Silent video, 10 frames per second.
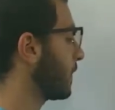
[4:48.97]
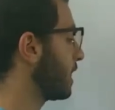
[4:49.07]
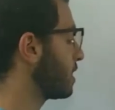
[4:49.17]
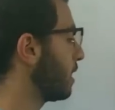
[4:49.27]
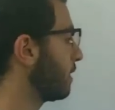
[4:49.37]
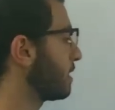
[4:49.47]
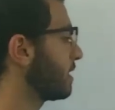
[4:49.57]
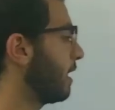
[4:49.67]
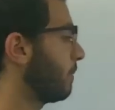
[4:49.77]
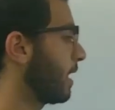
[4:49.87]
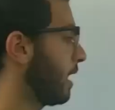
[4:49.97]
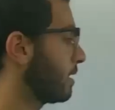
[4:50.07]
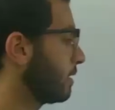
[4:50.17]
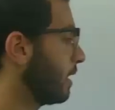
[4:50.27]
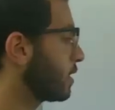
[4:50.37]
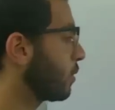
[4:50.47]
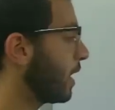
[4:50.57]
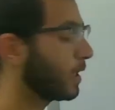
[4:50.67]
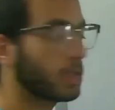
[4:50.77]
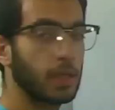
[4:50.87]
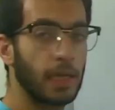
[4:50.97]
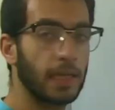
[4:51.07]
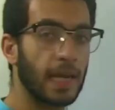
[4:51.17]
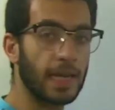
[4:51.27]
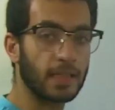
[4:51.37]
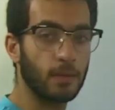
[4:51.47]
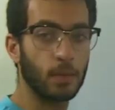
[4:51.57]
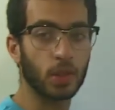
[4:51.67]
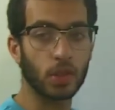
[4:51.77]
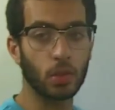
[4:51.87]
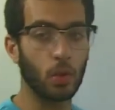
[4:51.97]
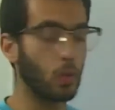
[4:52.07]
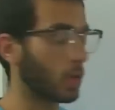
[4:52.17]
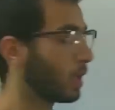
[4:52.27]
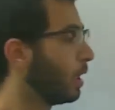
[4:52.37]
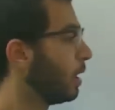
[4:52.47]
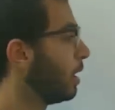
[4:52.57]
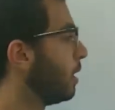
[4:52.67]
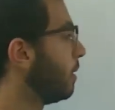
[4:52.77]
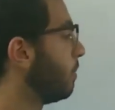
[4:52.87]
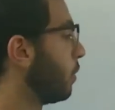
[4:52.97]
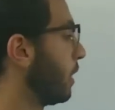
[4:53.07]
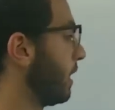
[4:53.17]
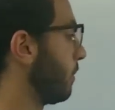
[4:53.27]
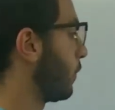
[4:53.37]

It's not the same case. That's why it has a much lower boiling